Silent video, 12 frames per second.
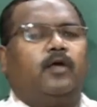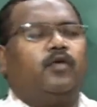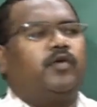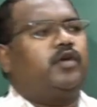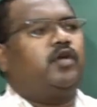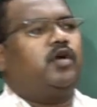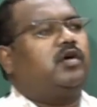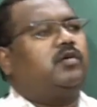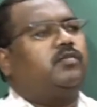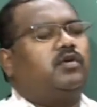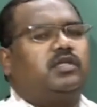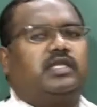when we talk
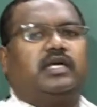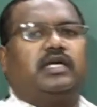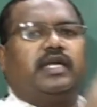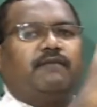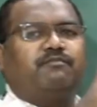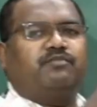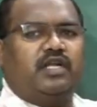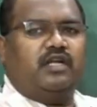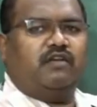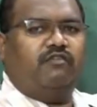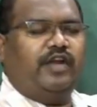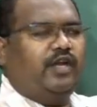about the
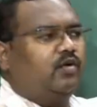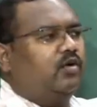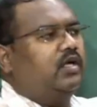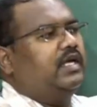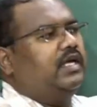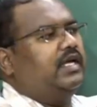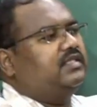capturing of video,